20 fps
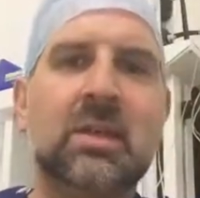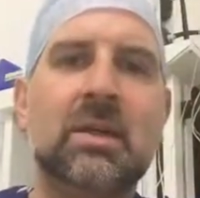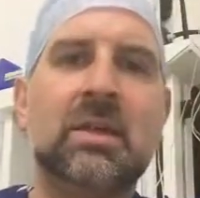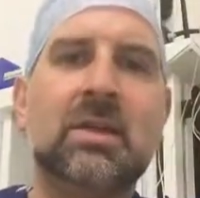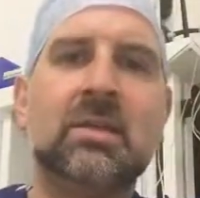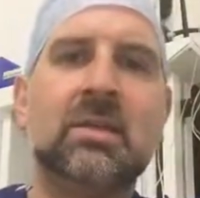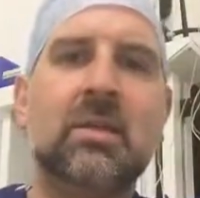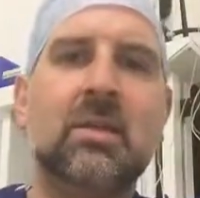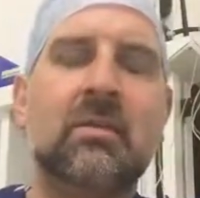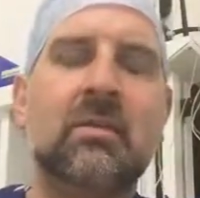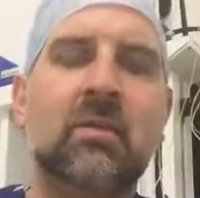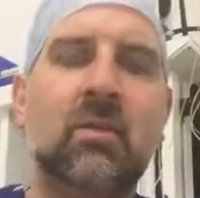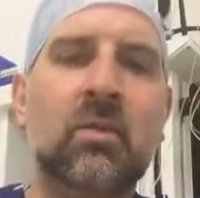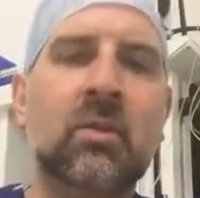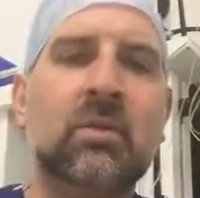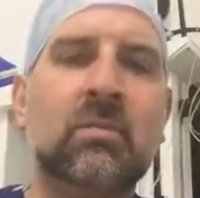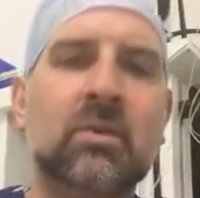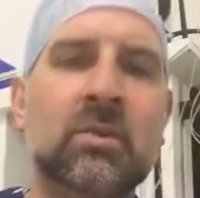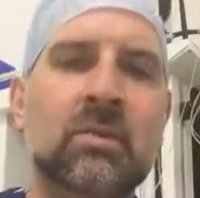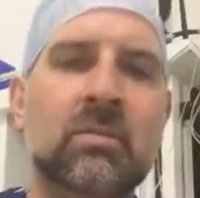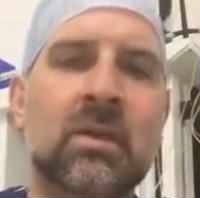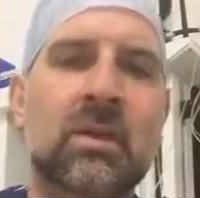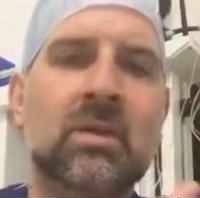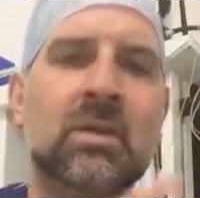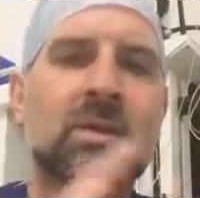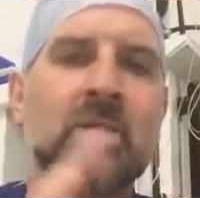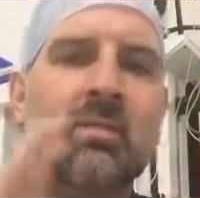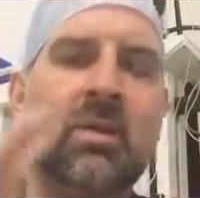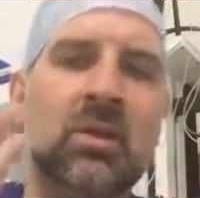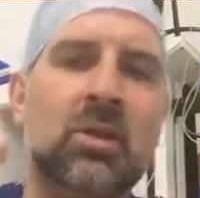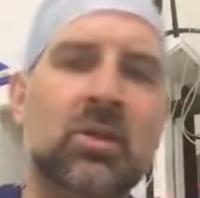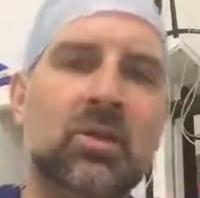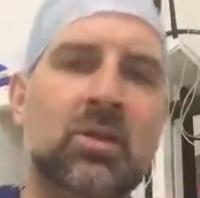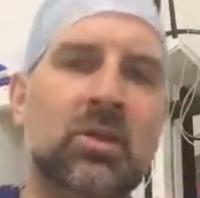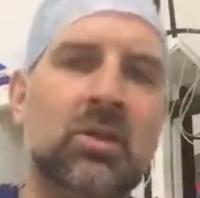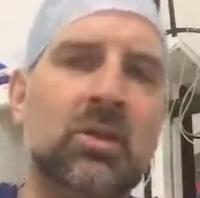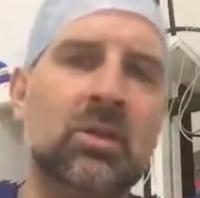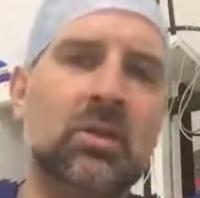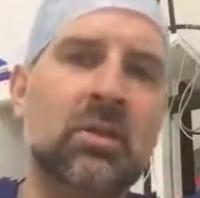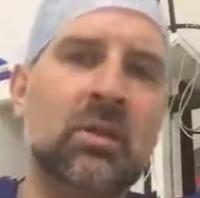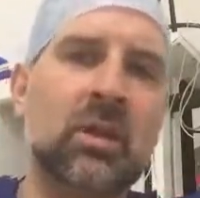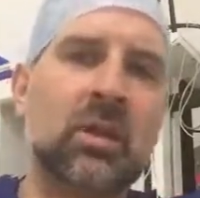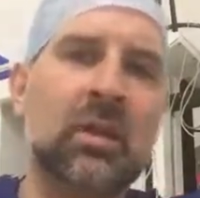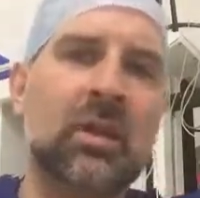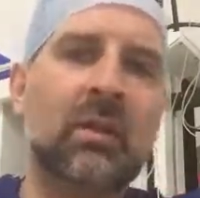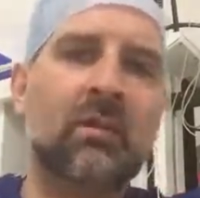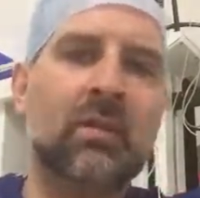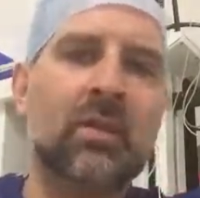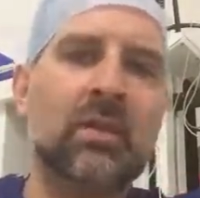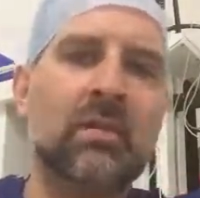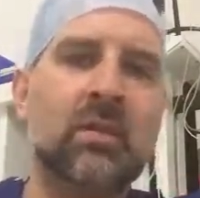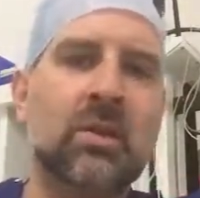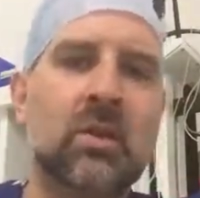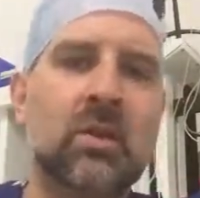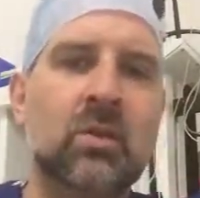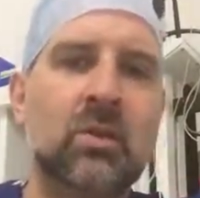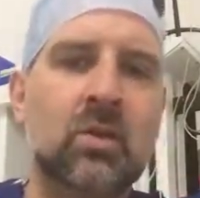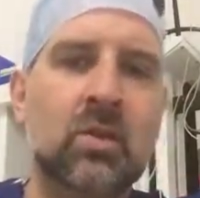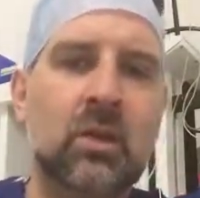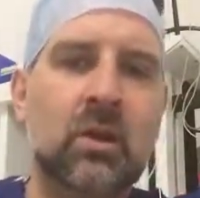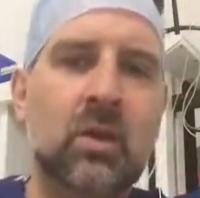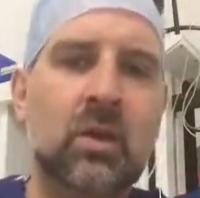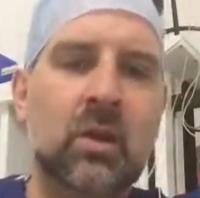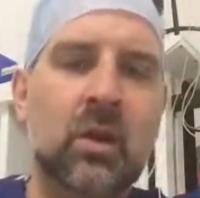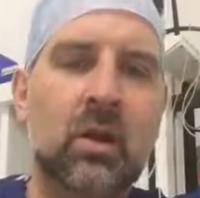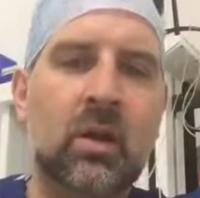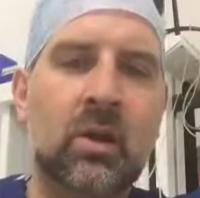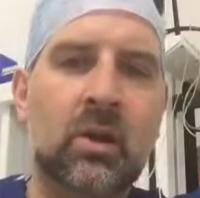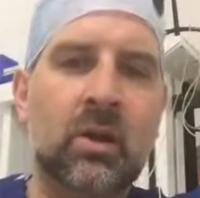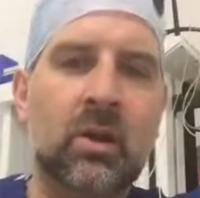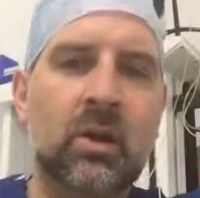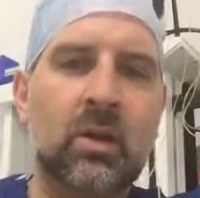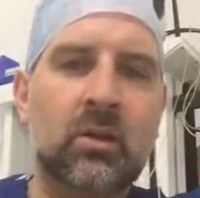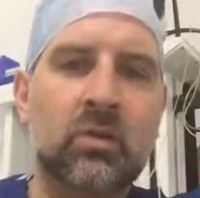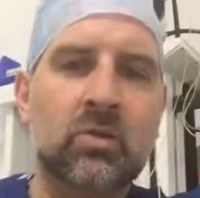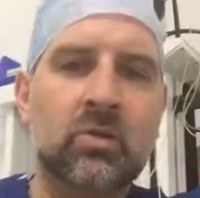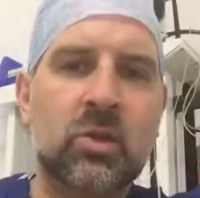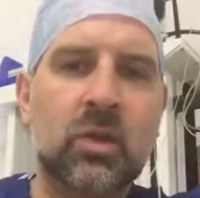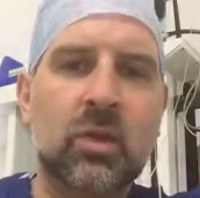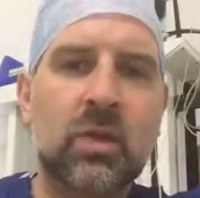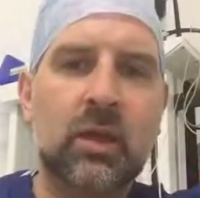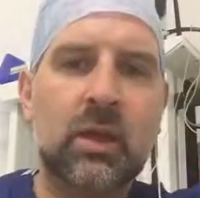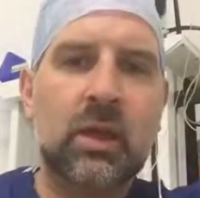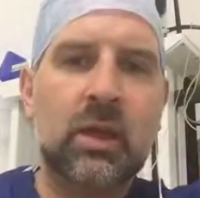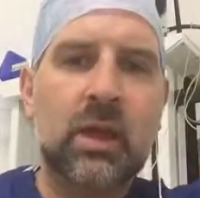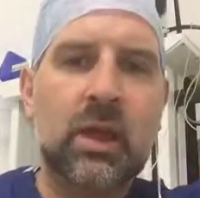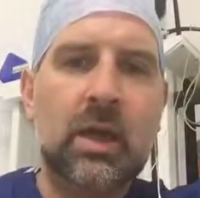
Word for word: So the volume doesn't matter so much. So they give a different look on a high and an ultra high.